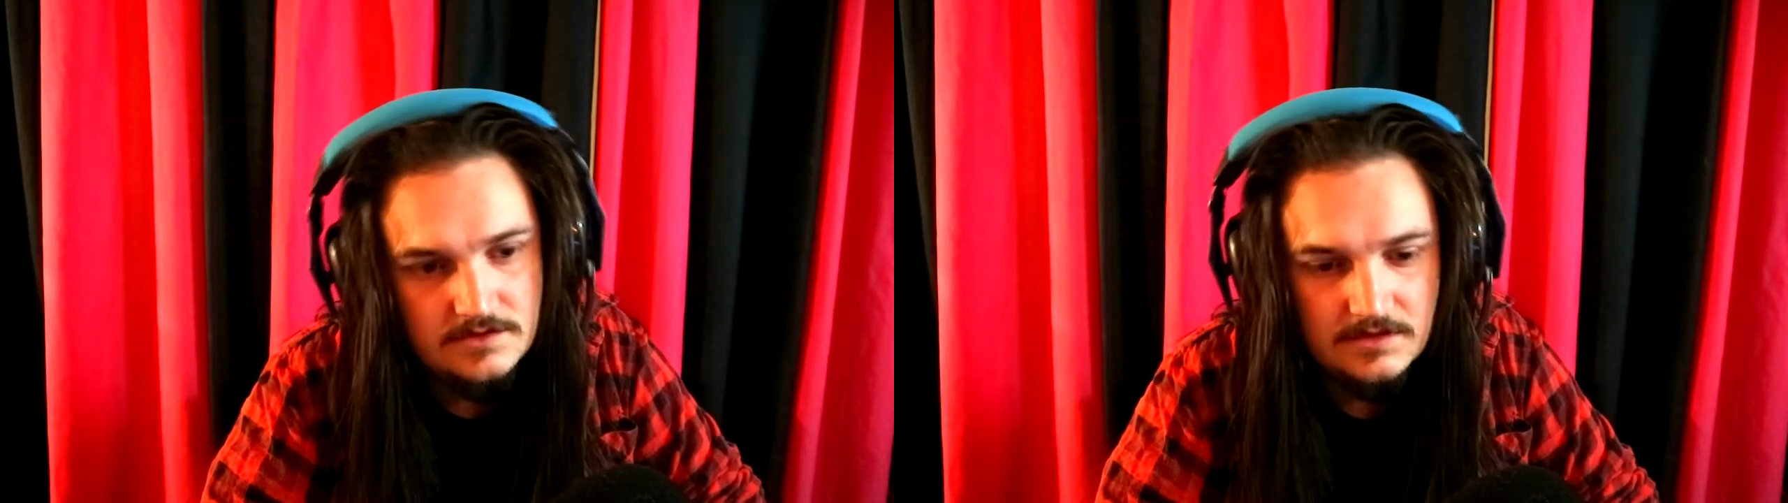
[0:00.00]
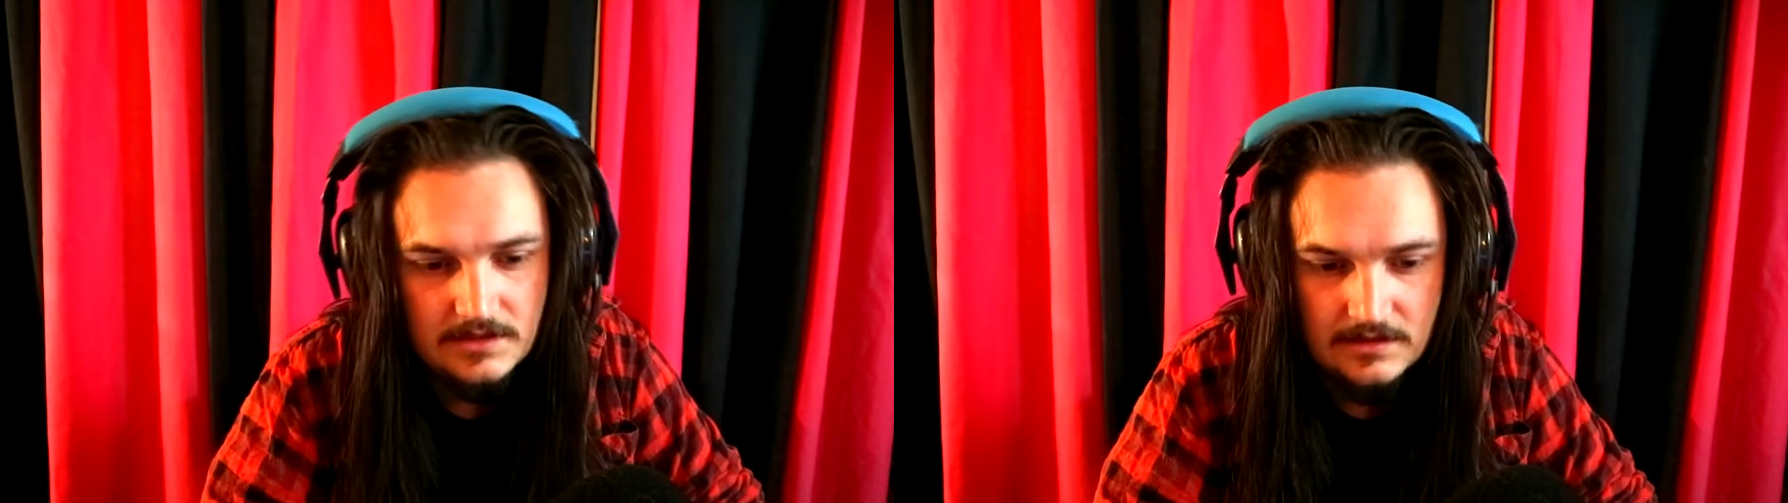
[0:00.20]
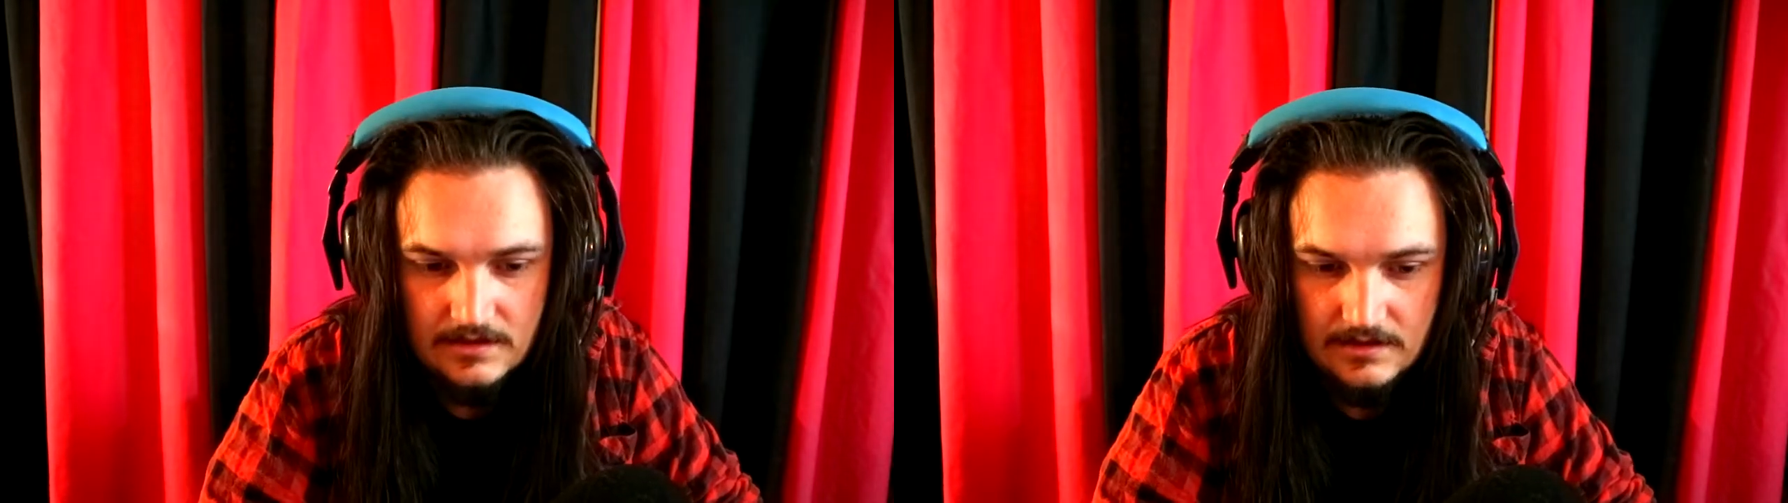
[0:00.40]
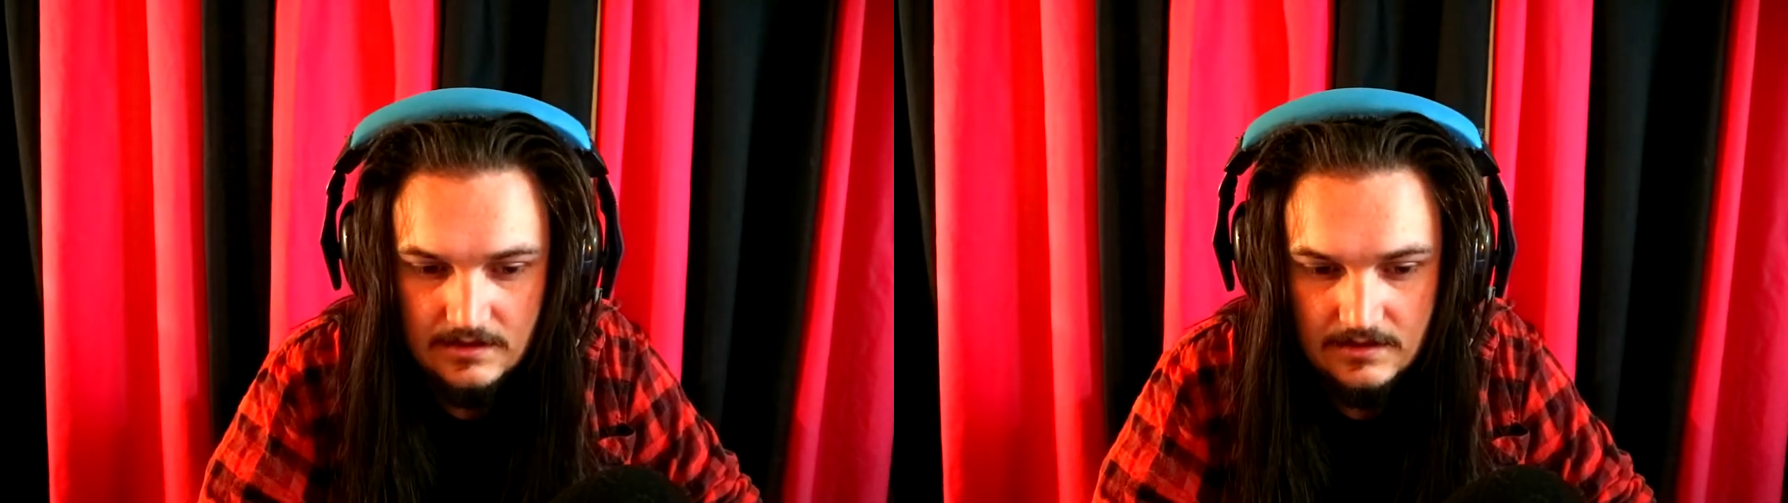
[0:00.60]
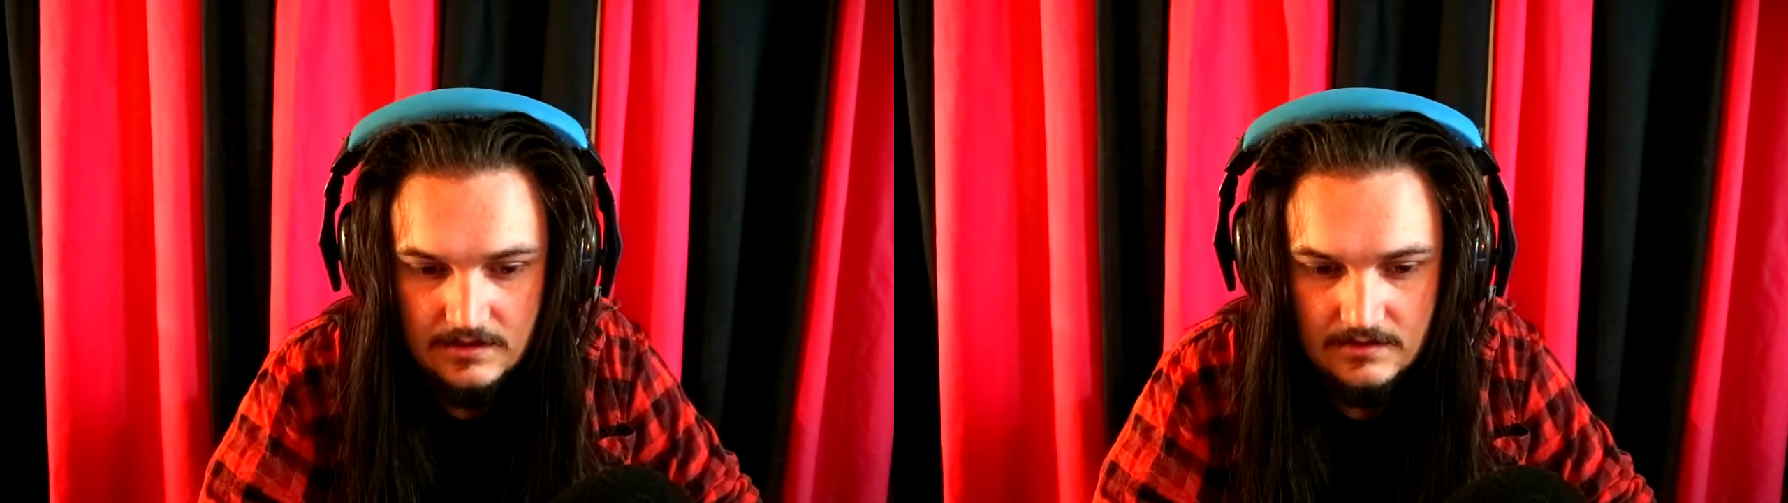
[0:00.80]

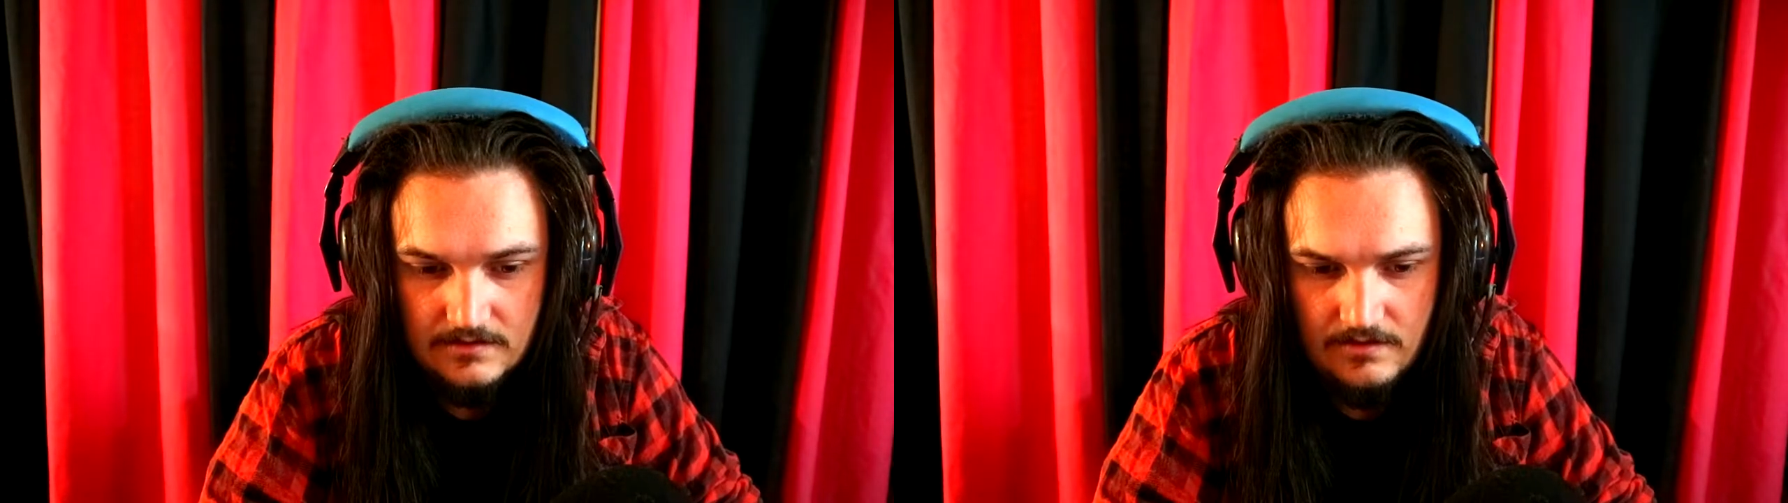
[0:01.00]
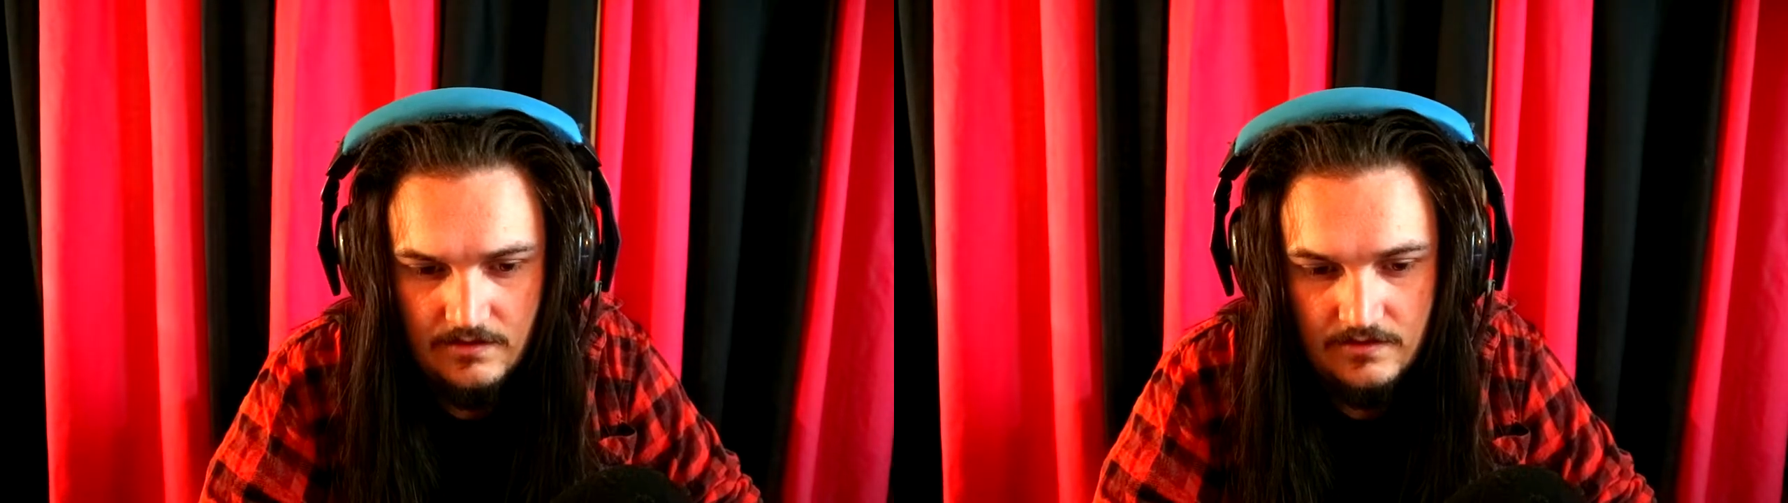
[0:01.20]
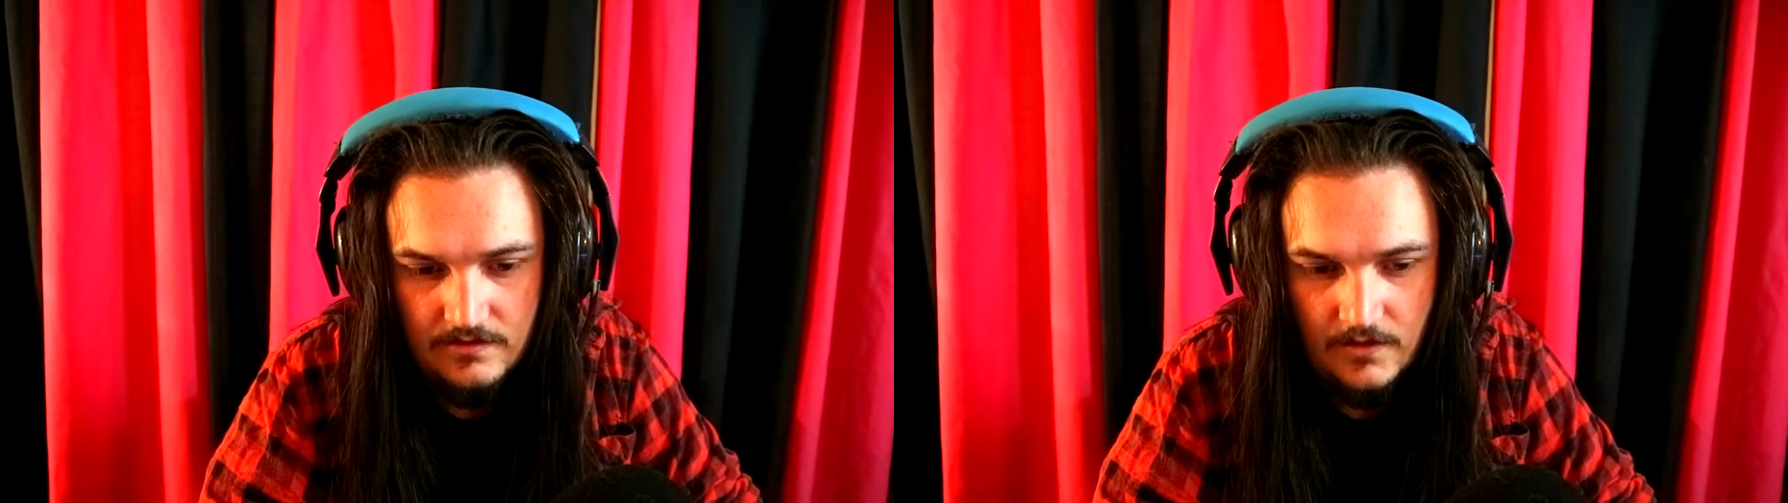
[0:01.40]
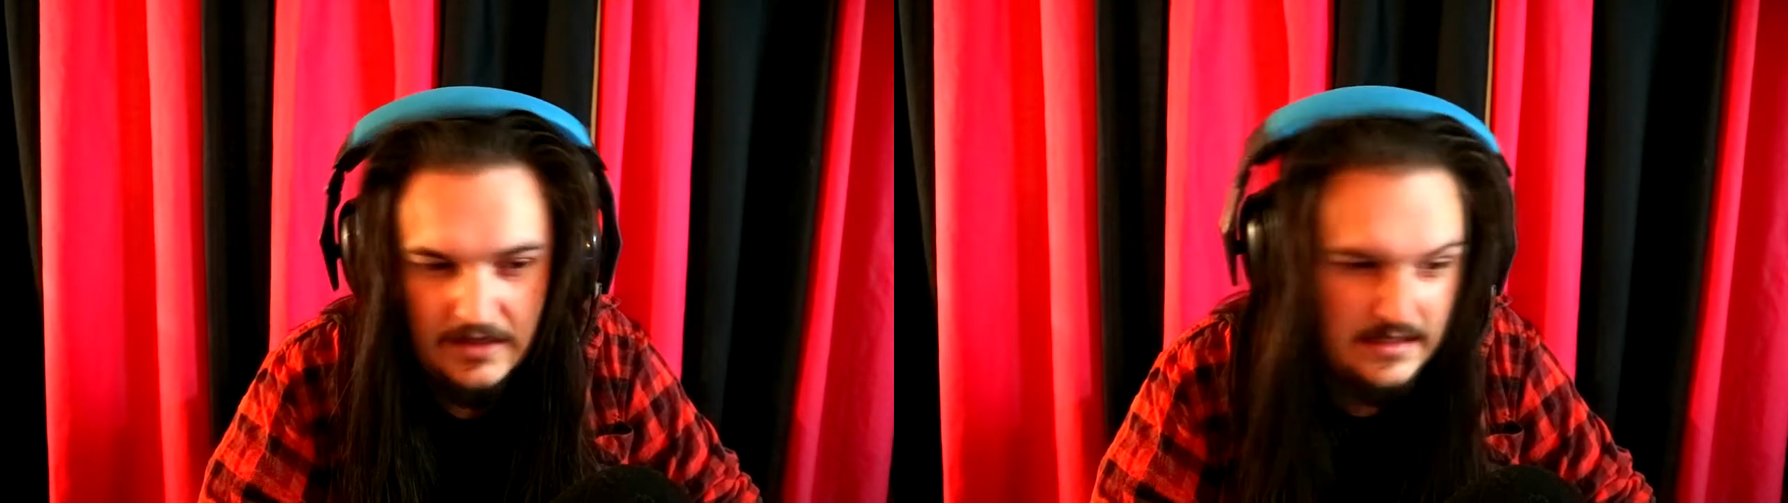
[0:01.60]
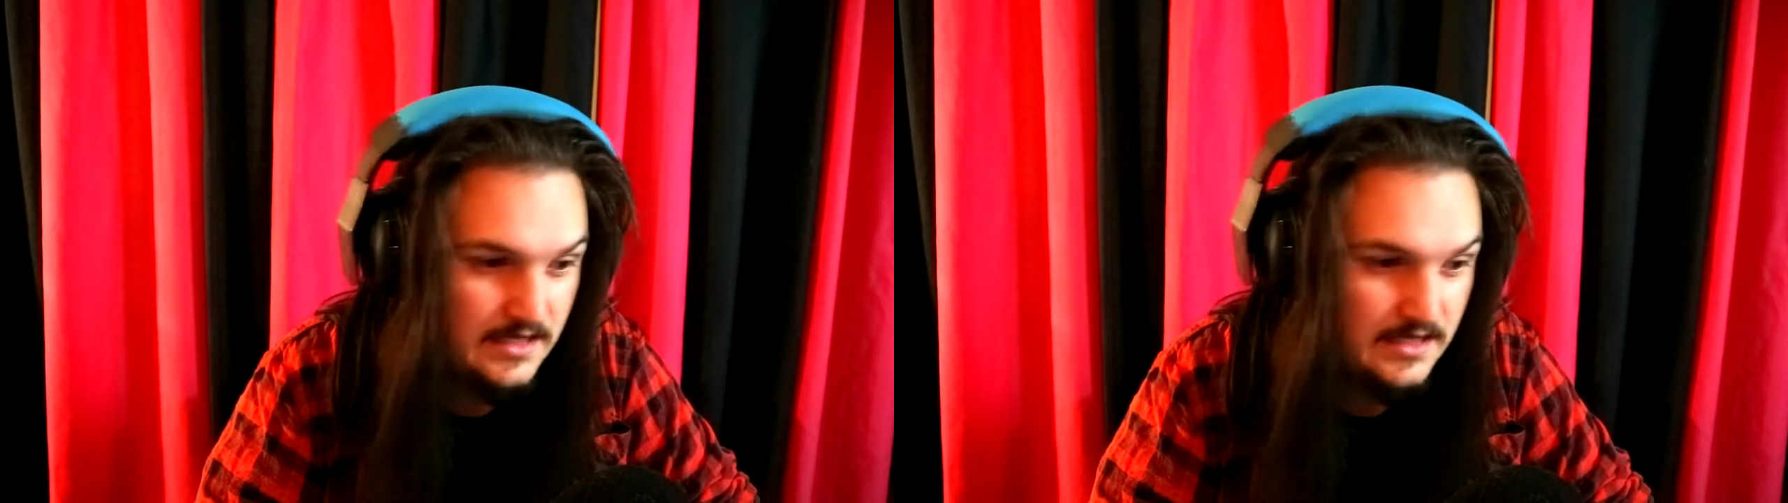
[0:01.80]
30